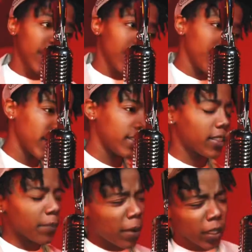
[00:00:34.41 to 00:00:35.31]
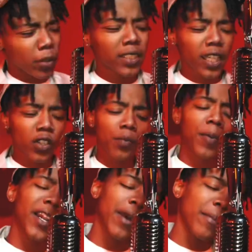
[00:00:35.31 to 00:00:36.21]
the face. He probably would say you
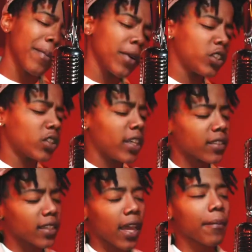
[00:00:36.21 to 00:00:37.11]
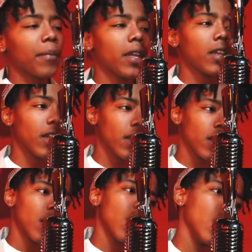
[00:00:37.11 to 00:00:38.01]
proud of me, but you ain't think I make it.
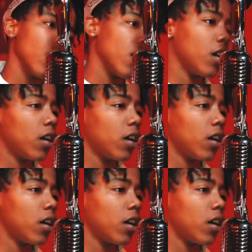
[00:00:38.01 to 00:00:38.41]
Uh,